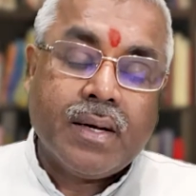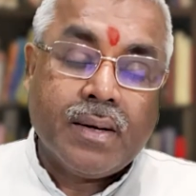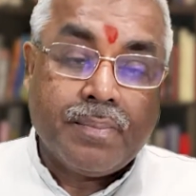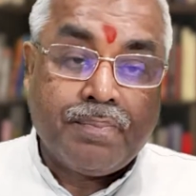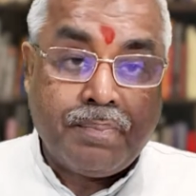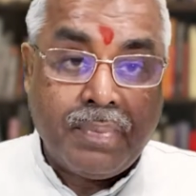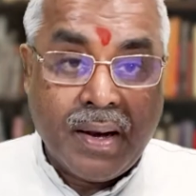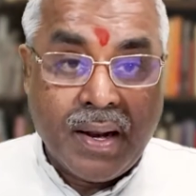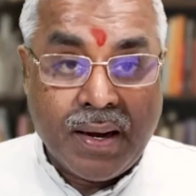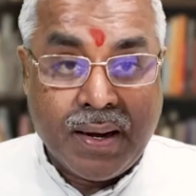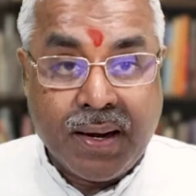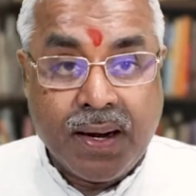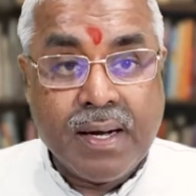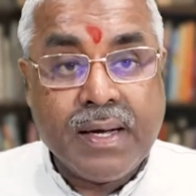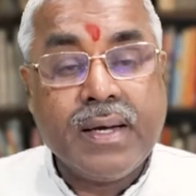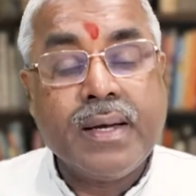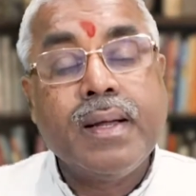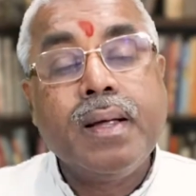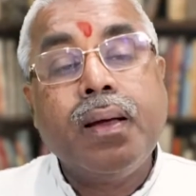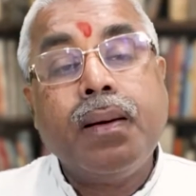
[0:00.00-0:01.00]

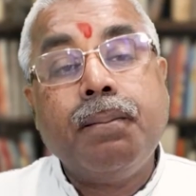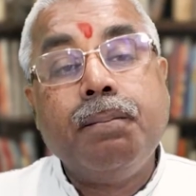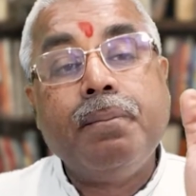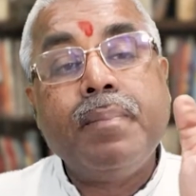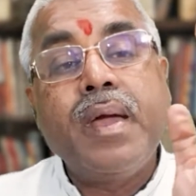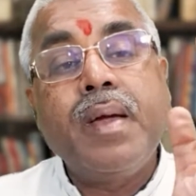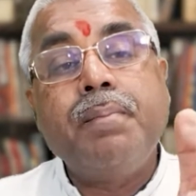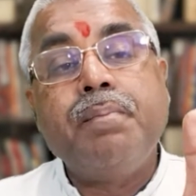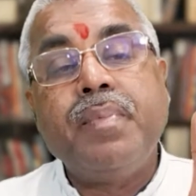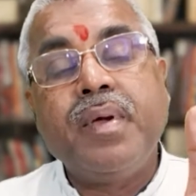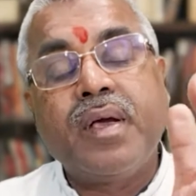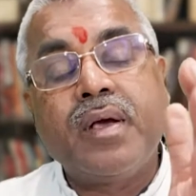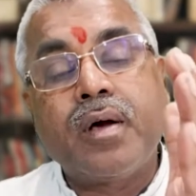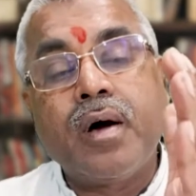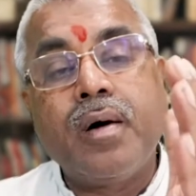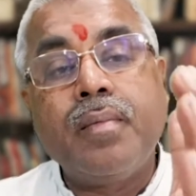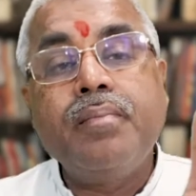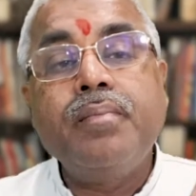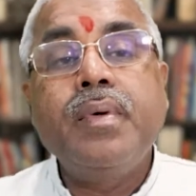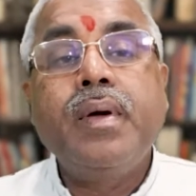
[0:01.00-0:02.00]
planet may
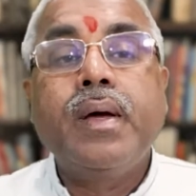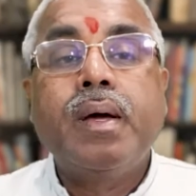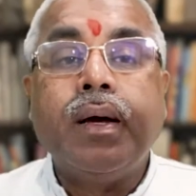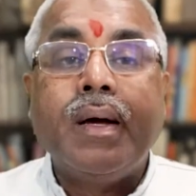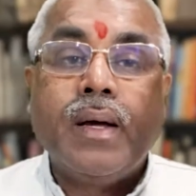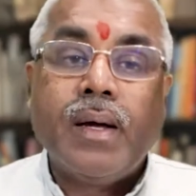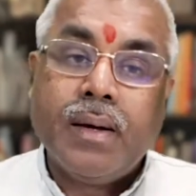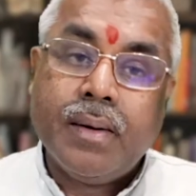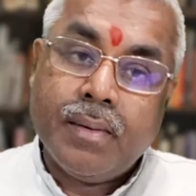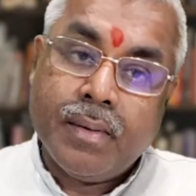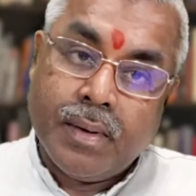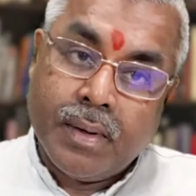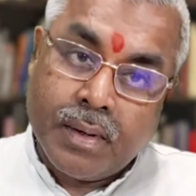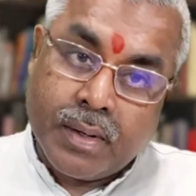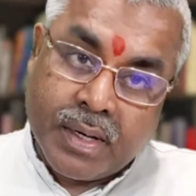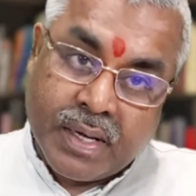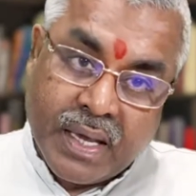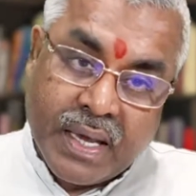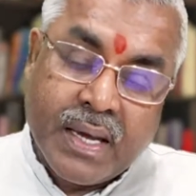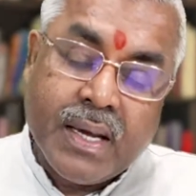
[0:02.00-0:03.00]
become
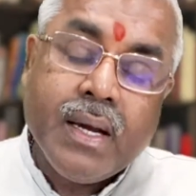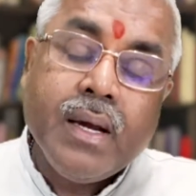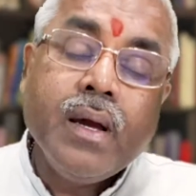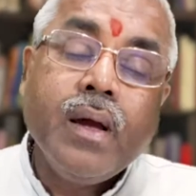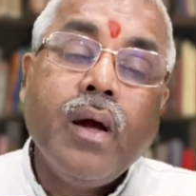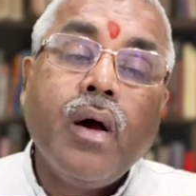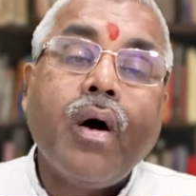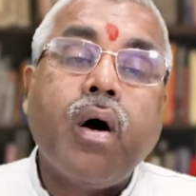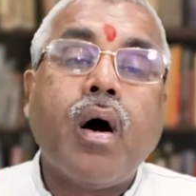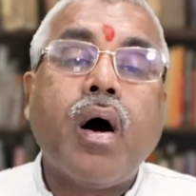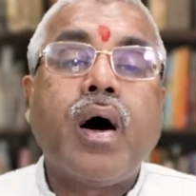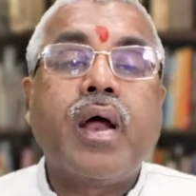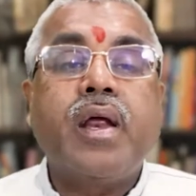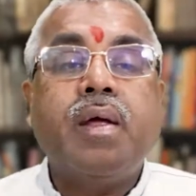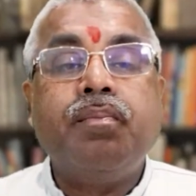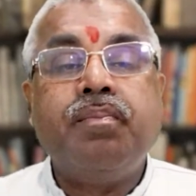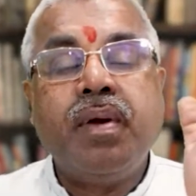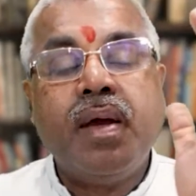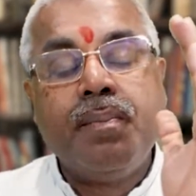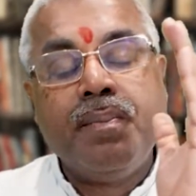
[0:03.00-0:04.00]
king or
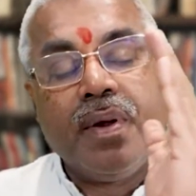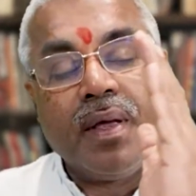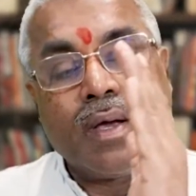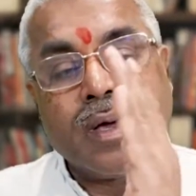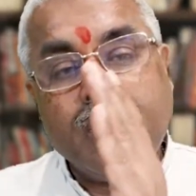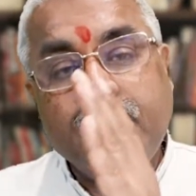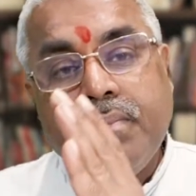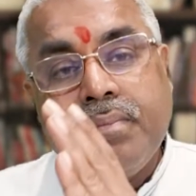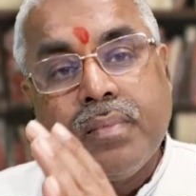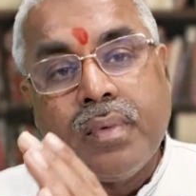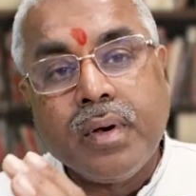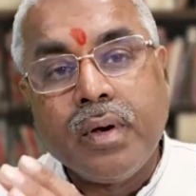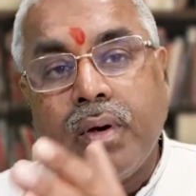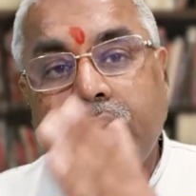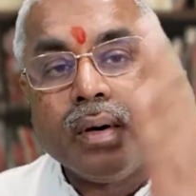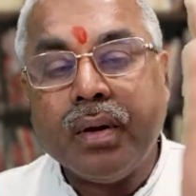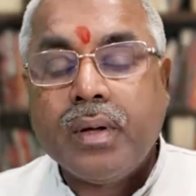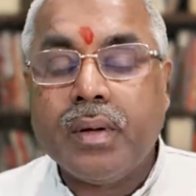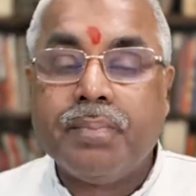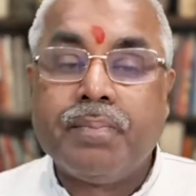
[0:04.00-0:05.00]
may become
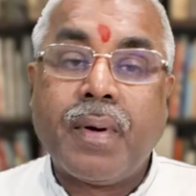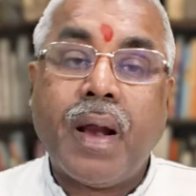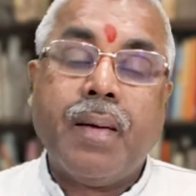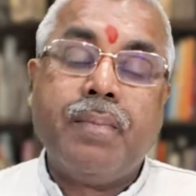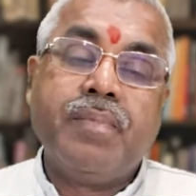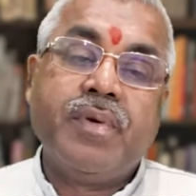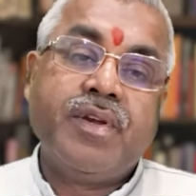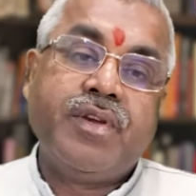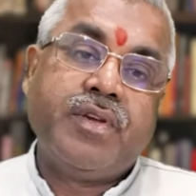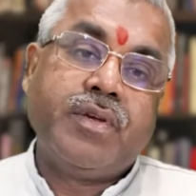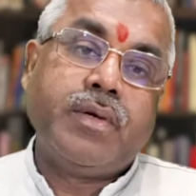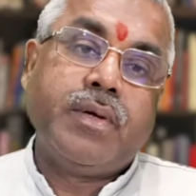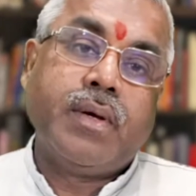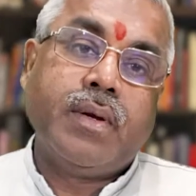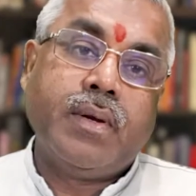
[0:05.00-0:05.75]
prime minister.